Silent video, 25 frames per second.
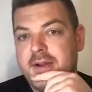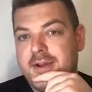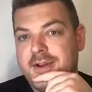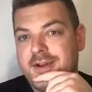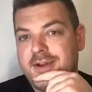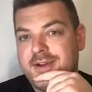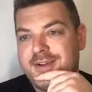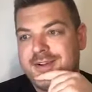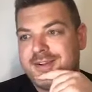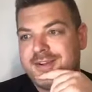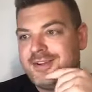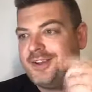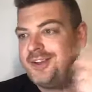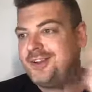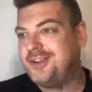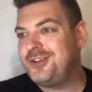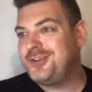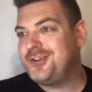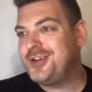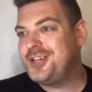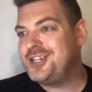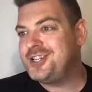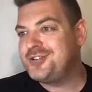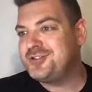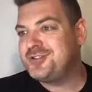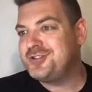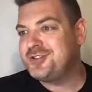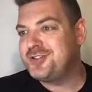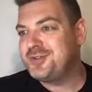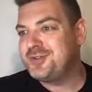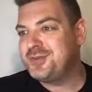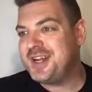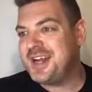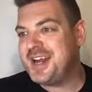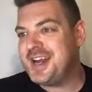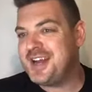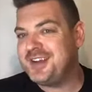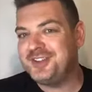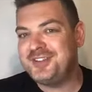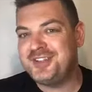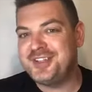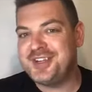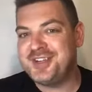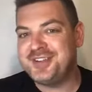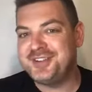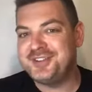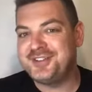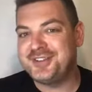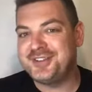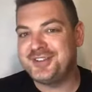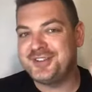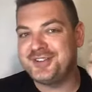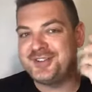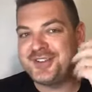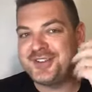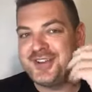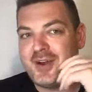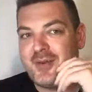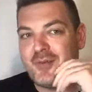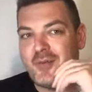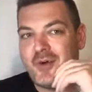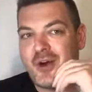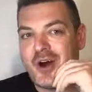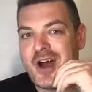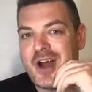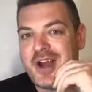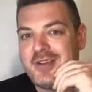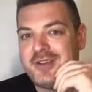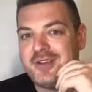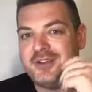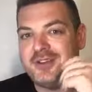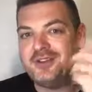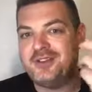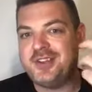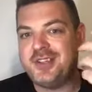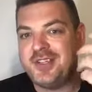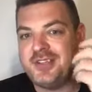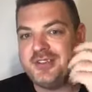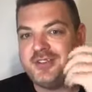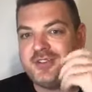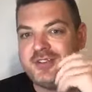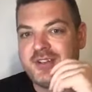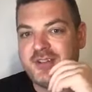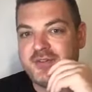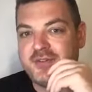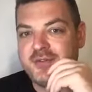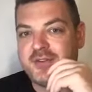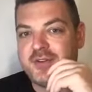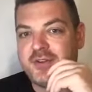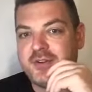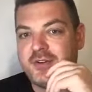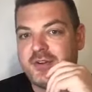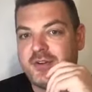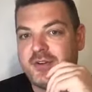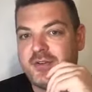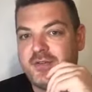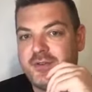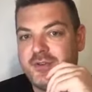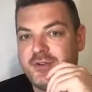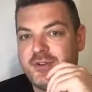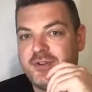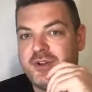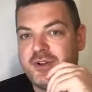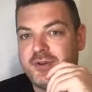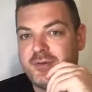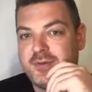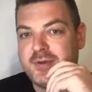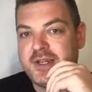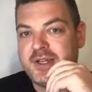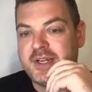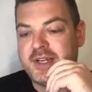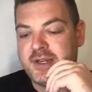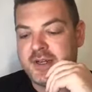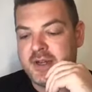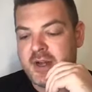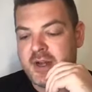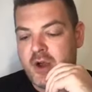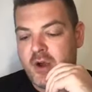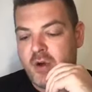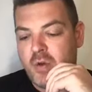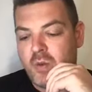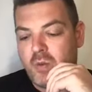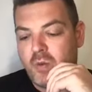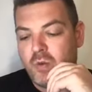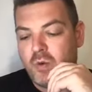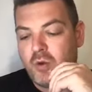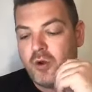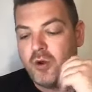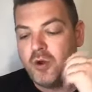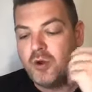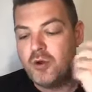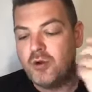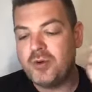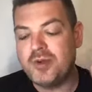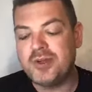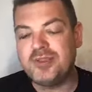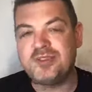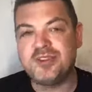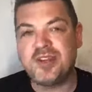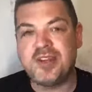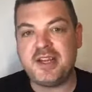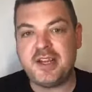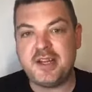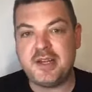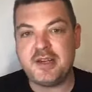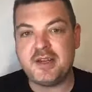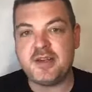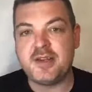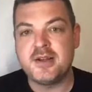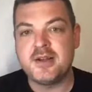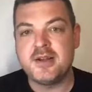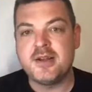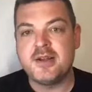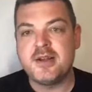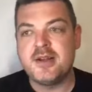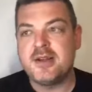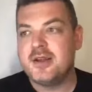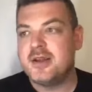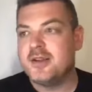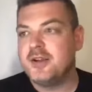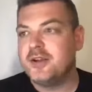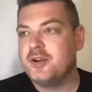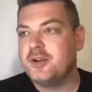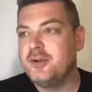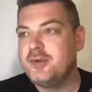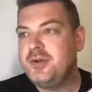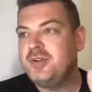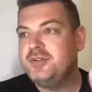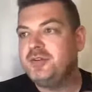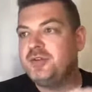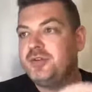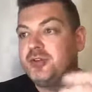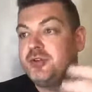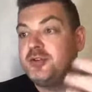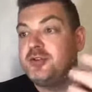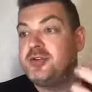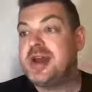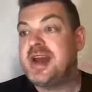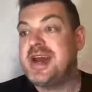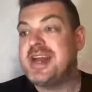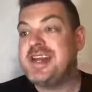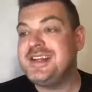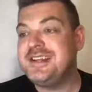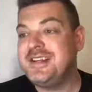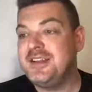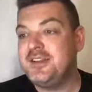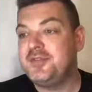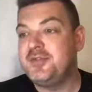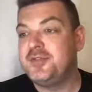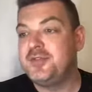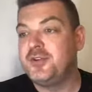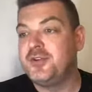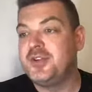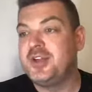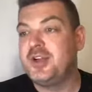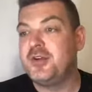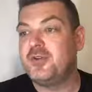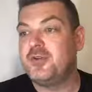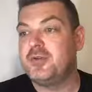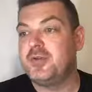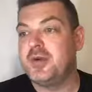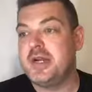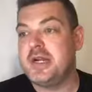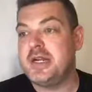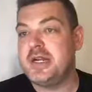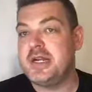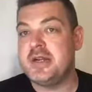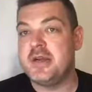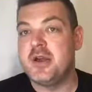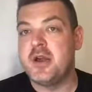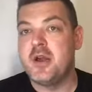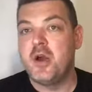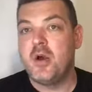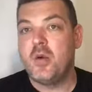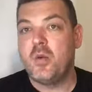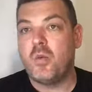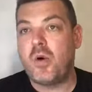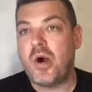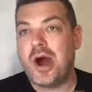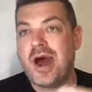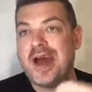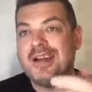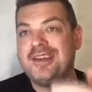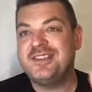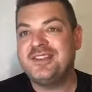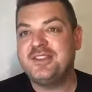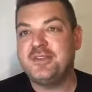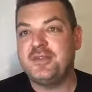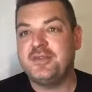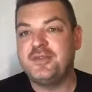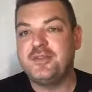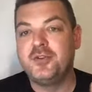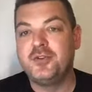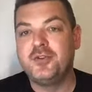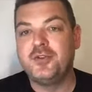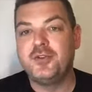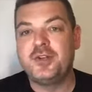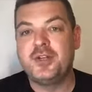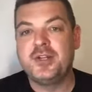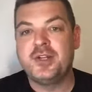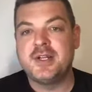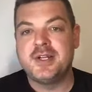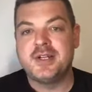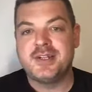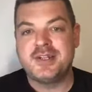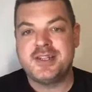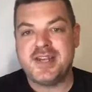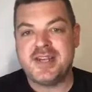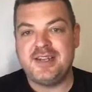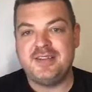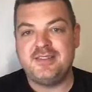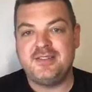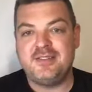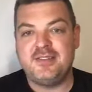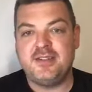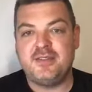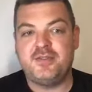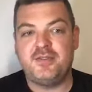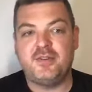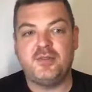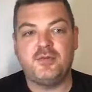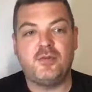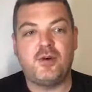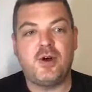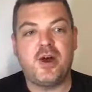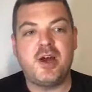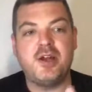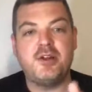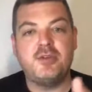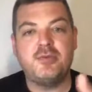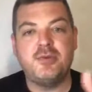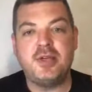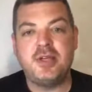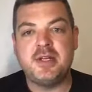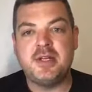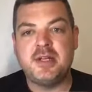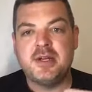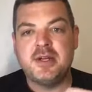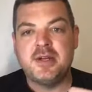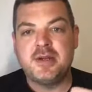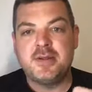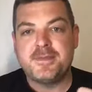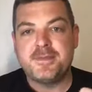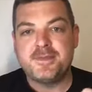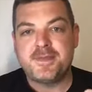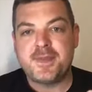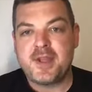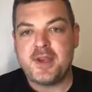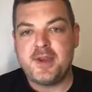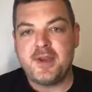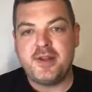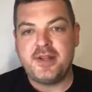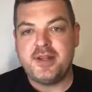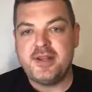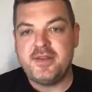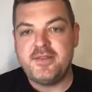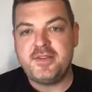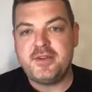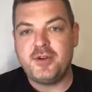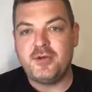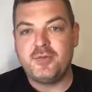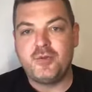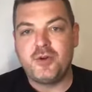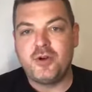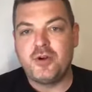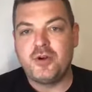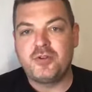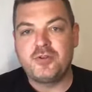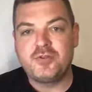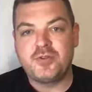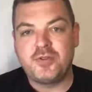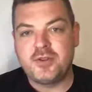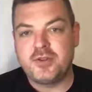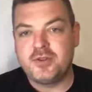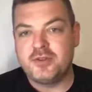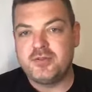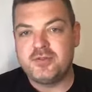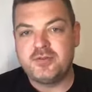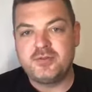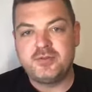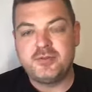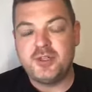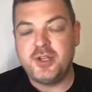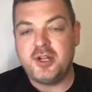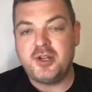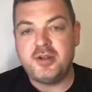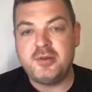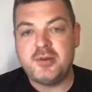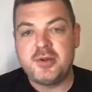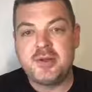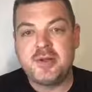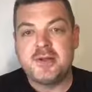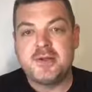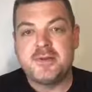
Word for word: know, they're the questions we should be asking ourselves, right? Why are the seeds different on the food that we eat? Who is creating this food that we're eating? Why does the food taste different? Why do we, you know, live in a world full of, you know,